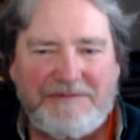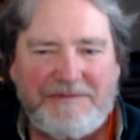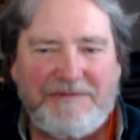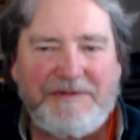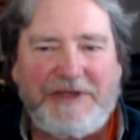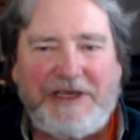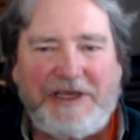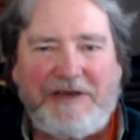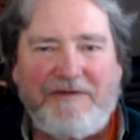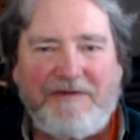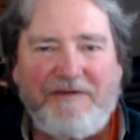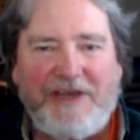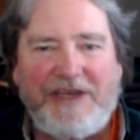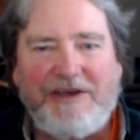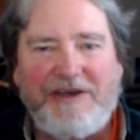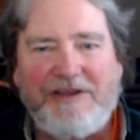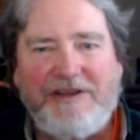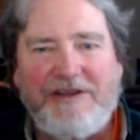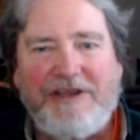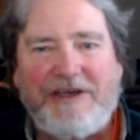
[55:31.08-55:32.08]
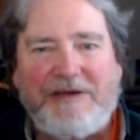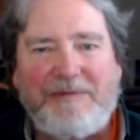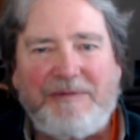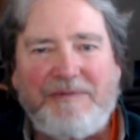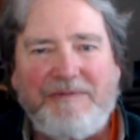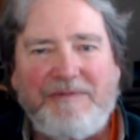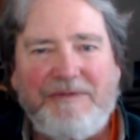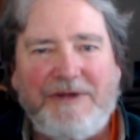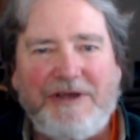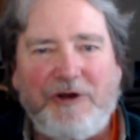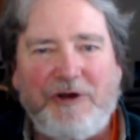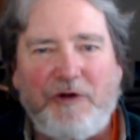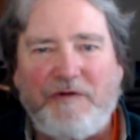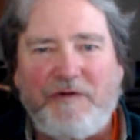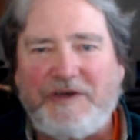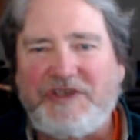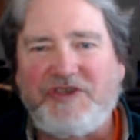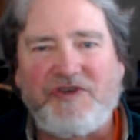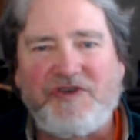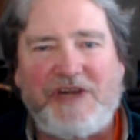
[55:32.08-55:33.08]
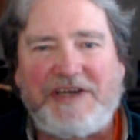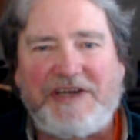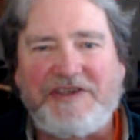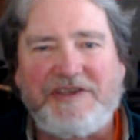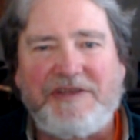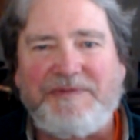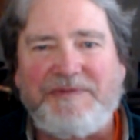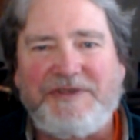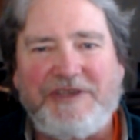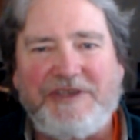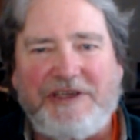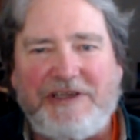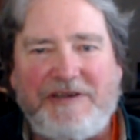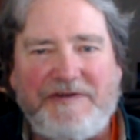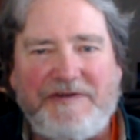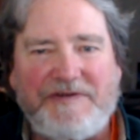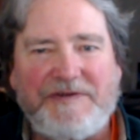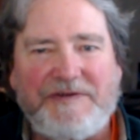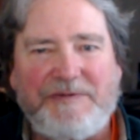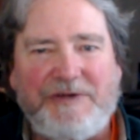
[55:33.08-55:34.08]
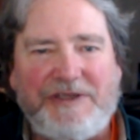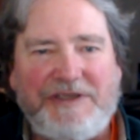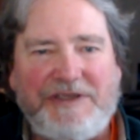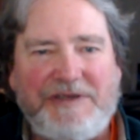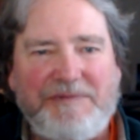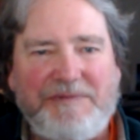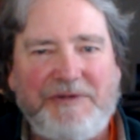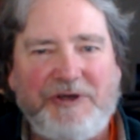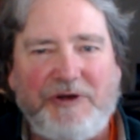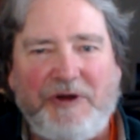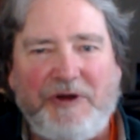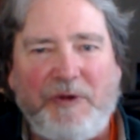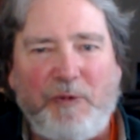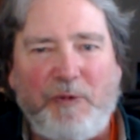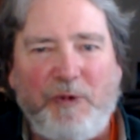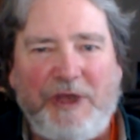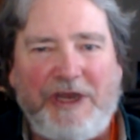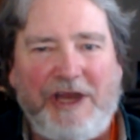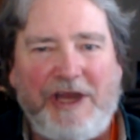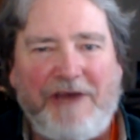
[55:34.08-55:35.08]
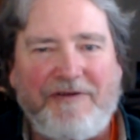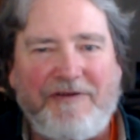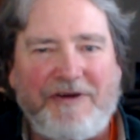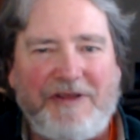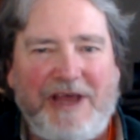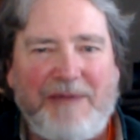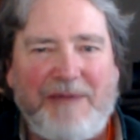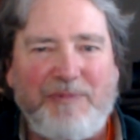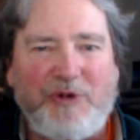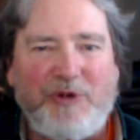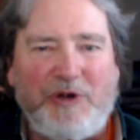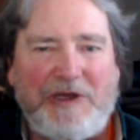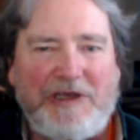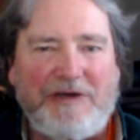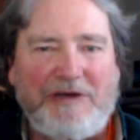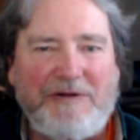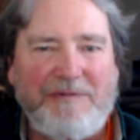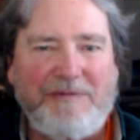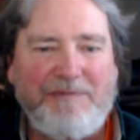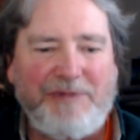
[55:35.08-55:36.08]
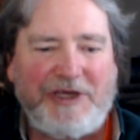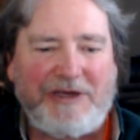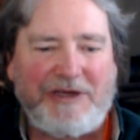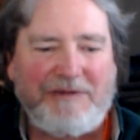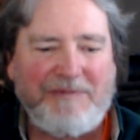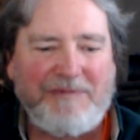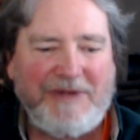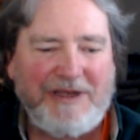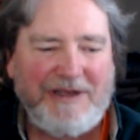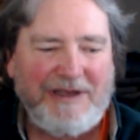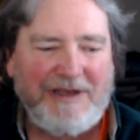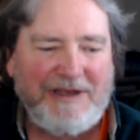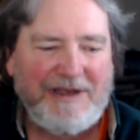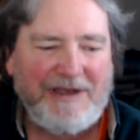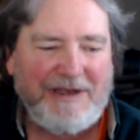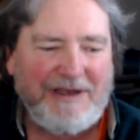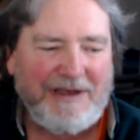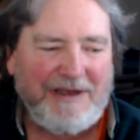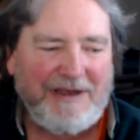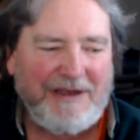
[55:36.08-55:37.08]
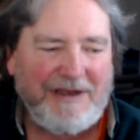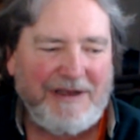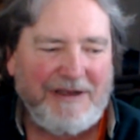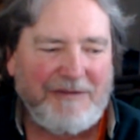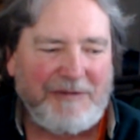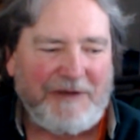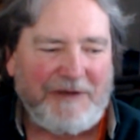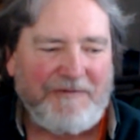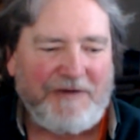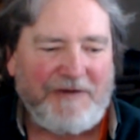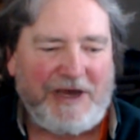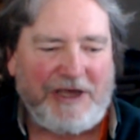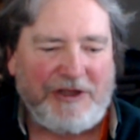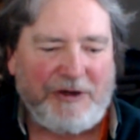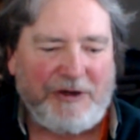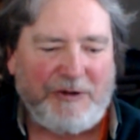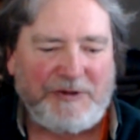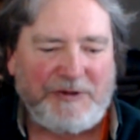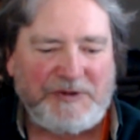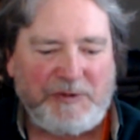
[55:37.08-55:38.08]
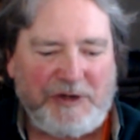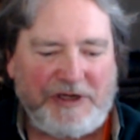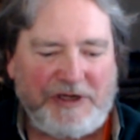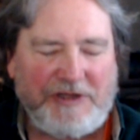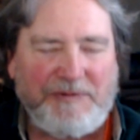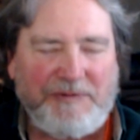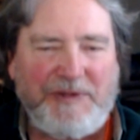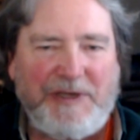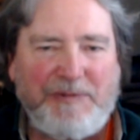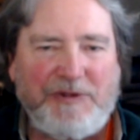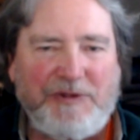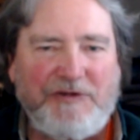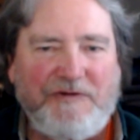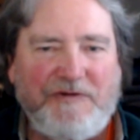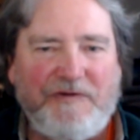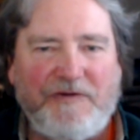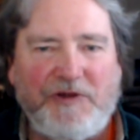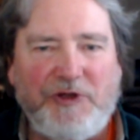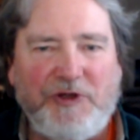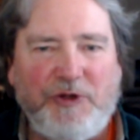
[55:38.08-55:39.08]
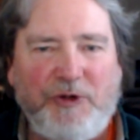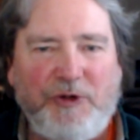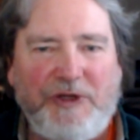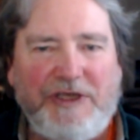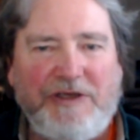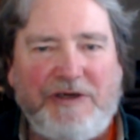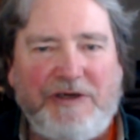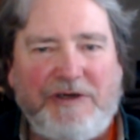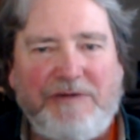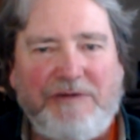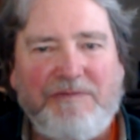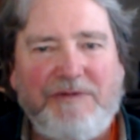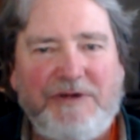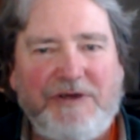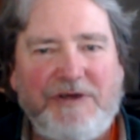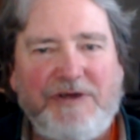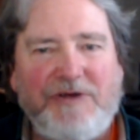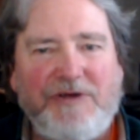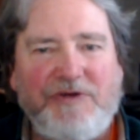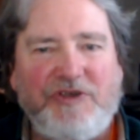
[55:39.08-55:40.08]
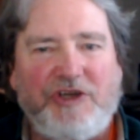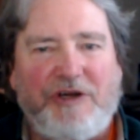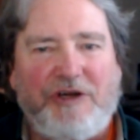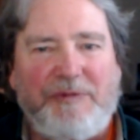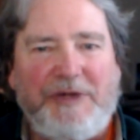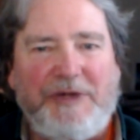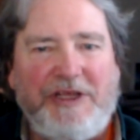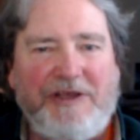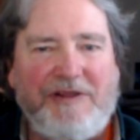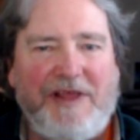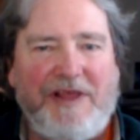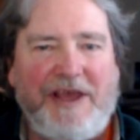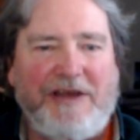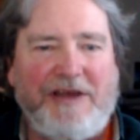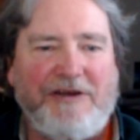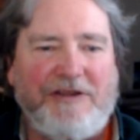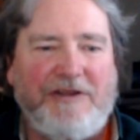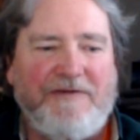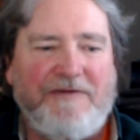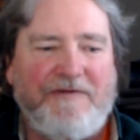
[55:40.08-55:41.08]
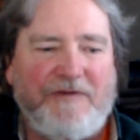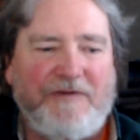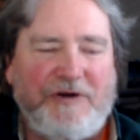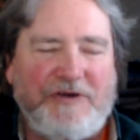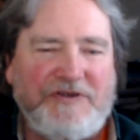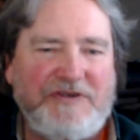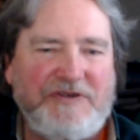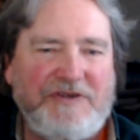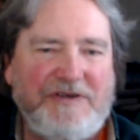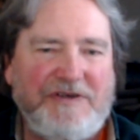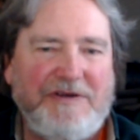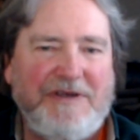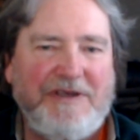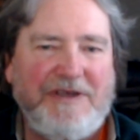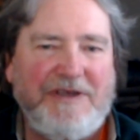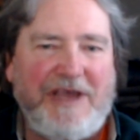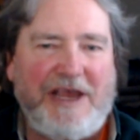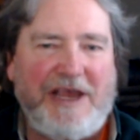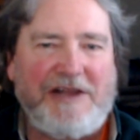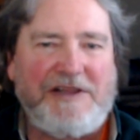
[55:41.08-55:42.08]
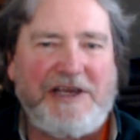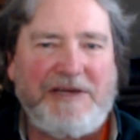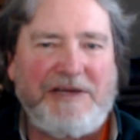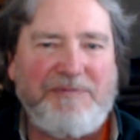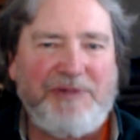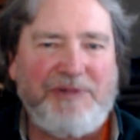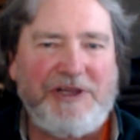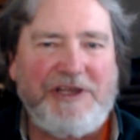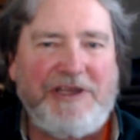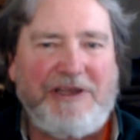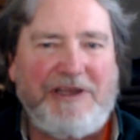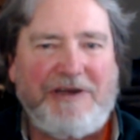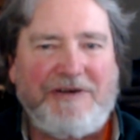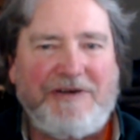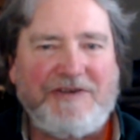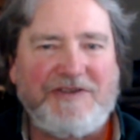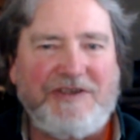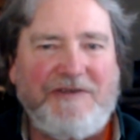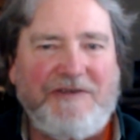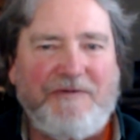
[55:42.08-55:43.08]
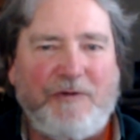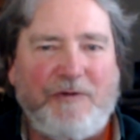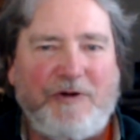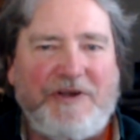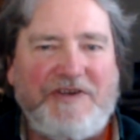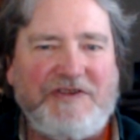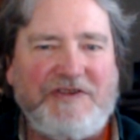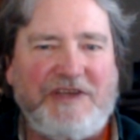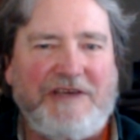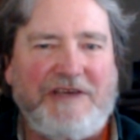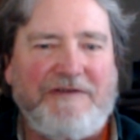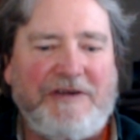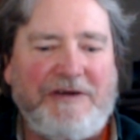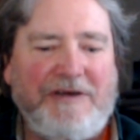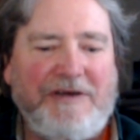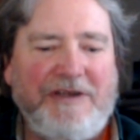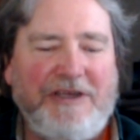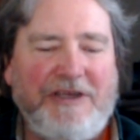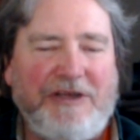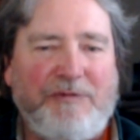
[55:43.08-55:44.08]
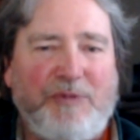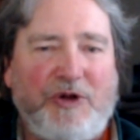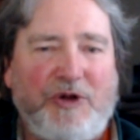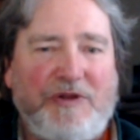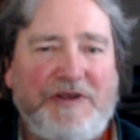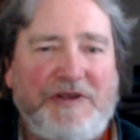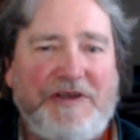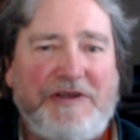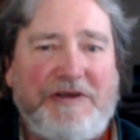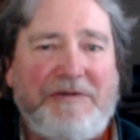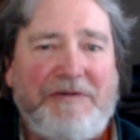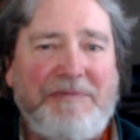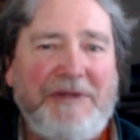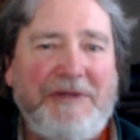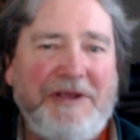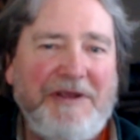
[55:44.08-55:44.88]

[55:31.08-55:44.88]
they invaded them, overstretched themselves, really couldn't win after that point. But my father was one of the people who flew in to Germany. He landed the first Allied plane, a C-47 in Berlin